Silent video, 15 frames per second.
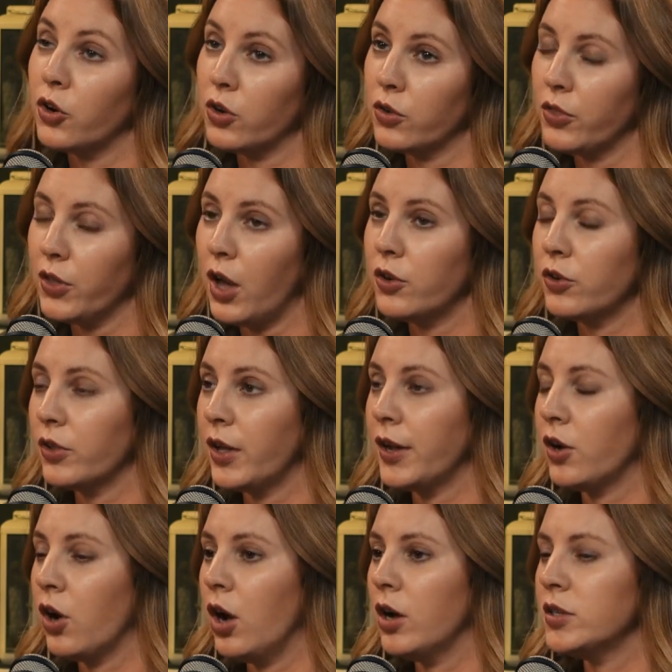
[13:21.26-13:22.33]
the underlying
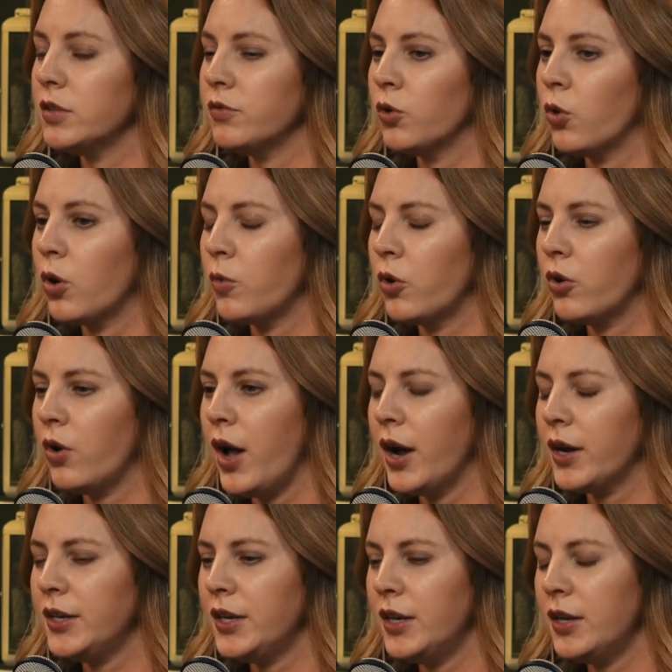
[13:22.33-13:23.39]
cause of the hormonal
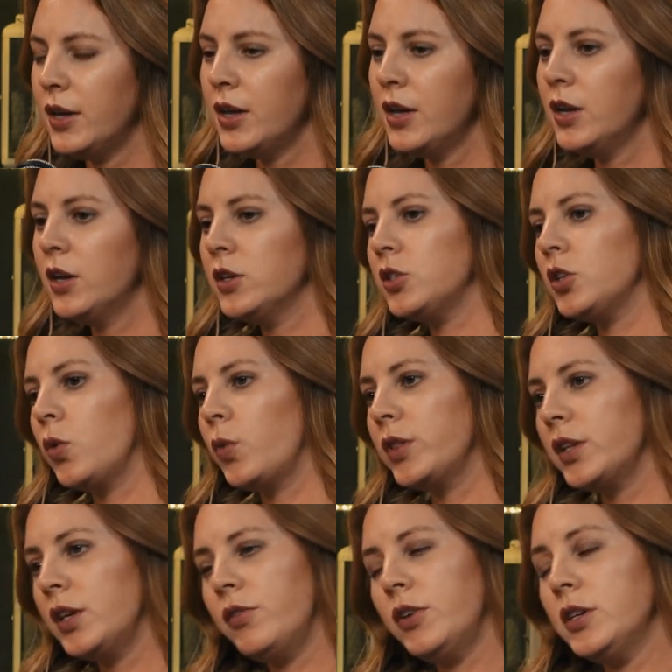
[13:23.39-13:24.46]
acne. So
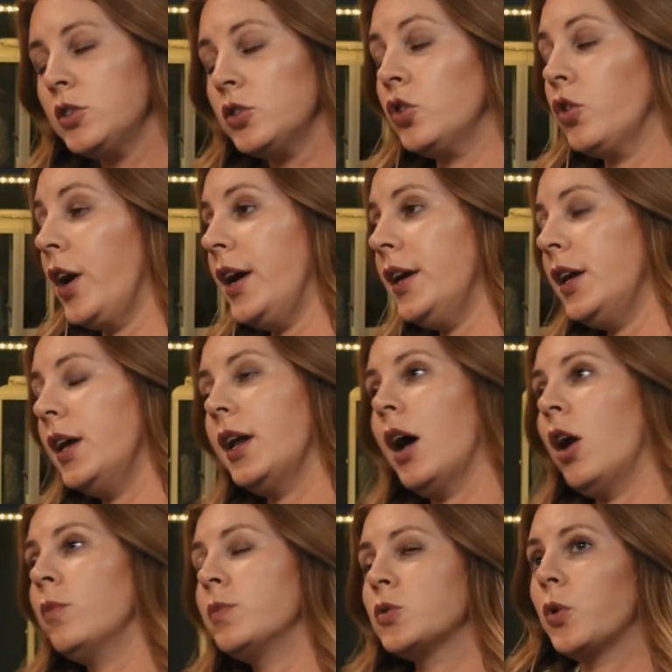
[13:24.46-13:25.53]
Winlevi is great. It
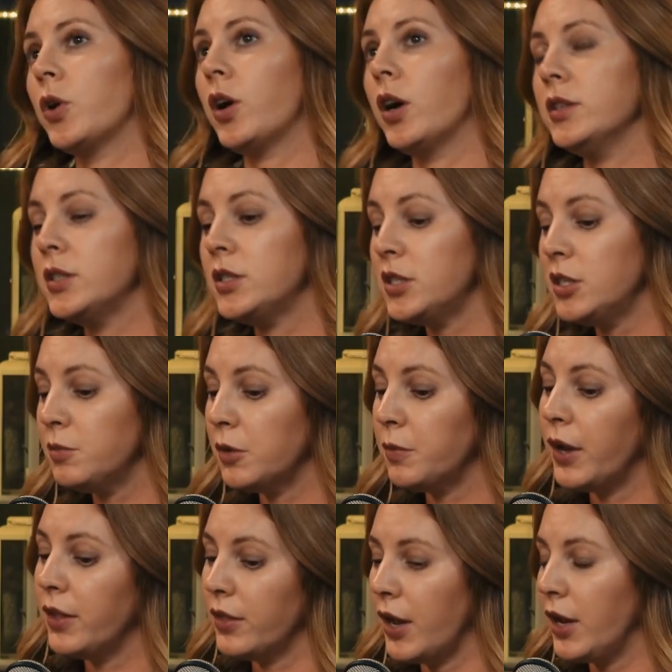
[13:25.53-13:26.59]
helps work on sebum
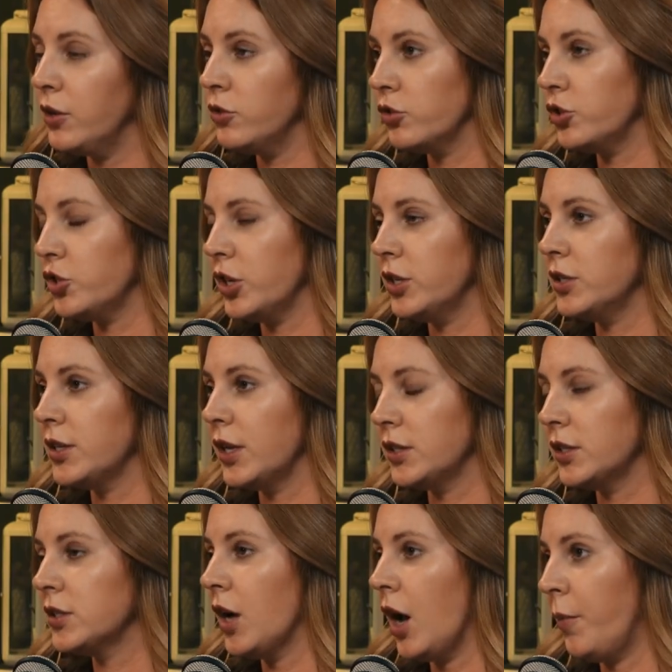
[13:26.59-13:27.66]
and the androgens. That's a
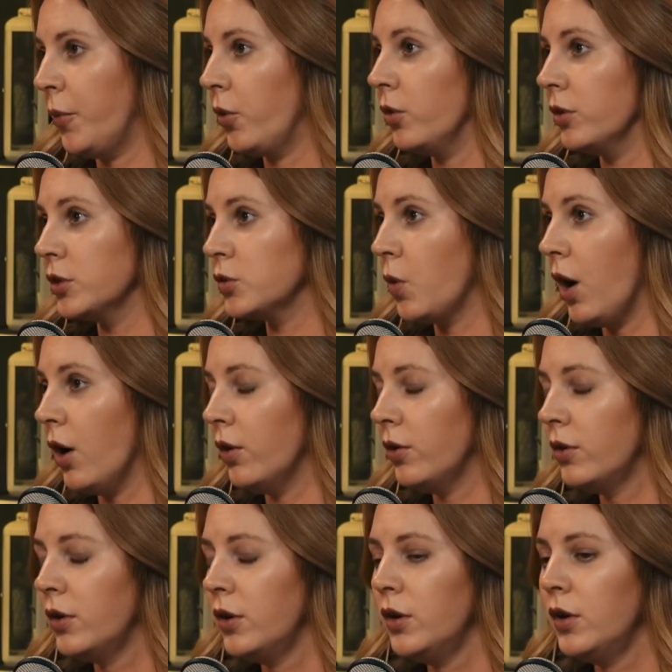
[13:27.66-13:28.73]
topical as well.
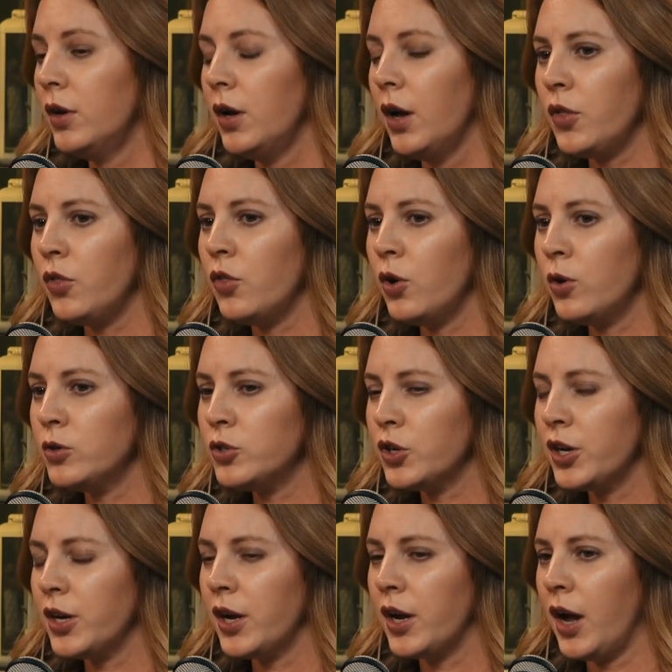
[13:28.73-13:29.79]
Those are
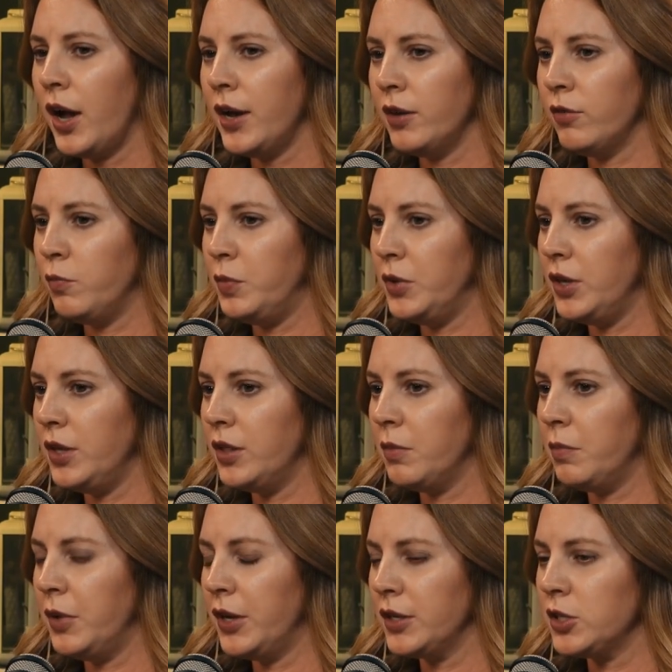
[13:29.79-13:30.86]
going to kind of be the
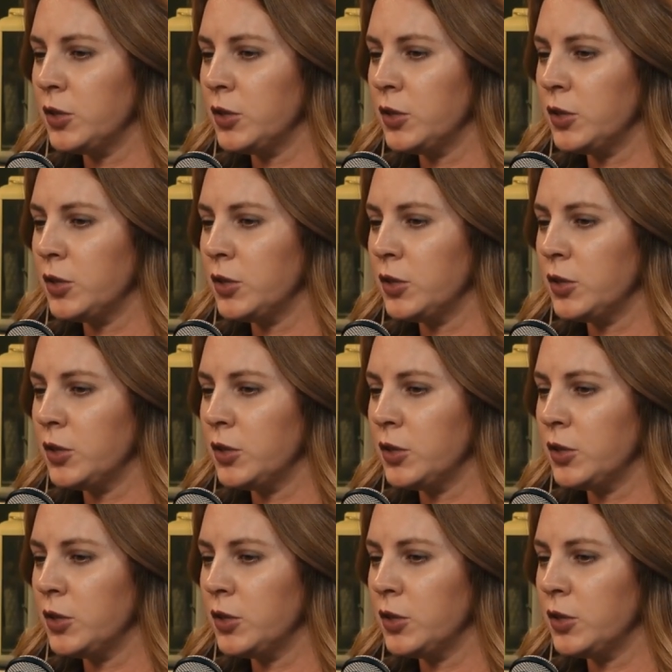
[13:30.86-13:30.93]
biggest